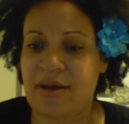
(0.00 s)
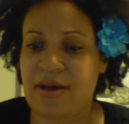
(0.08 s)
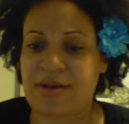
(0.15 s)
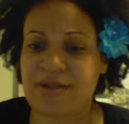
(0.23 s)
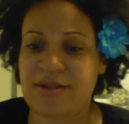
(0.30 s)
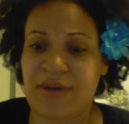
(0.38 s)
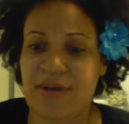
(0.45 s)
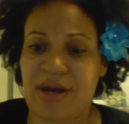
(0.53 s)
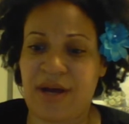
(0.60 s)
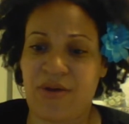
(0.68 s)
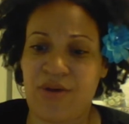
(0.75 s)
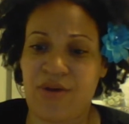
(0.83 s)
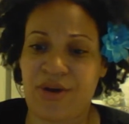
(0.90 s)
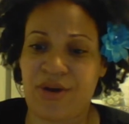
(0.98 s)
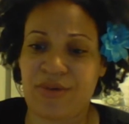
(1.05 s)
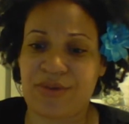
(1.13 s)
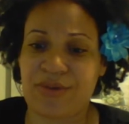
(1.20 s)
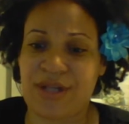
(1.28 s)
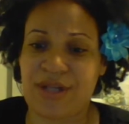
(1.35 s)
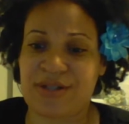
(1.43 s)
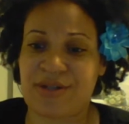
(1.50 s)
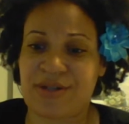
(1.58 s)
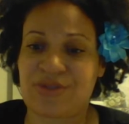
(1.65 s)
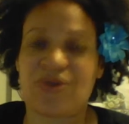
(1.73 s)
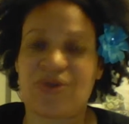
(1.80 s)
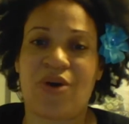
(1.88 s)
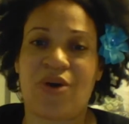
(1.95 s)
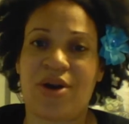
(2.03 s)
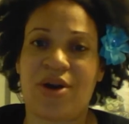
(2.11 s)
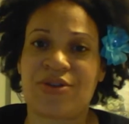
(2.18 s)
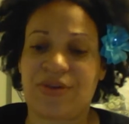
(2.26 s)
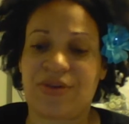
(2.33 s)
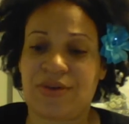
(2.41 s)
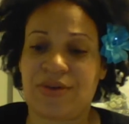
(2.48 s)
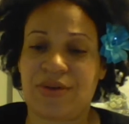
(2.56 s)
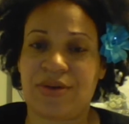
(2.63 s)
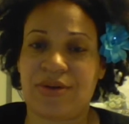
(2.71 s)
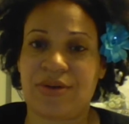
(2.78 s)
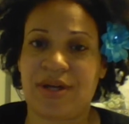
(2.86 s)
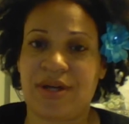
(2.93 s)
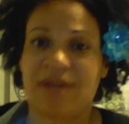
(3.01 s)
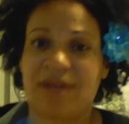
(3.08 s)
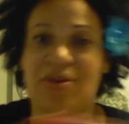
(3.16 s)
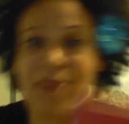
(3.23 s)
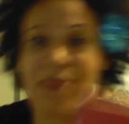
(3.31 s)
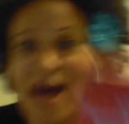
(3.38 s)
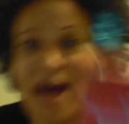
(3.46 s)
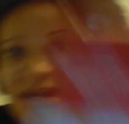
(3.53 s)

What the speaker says: Is that what I ordered? Yes, little stars. Okay, so the box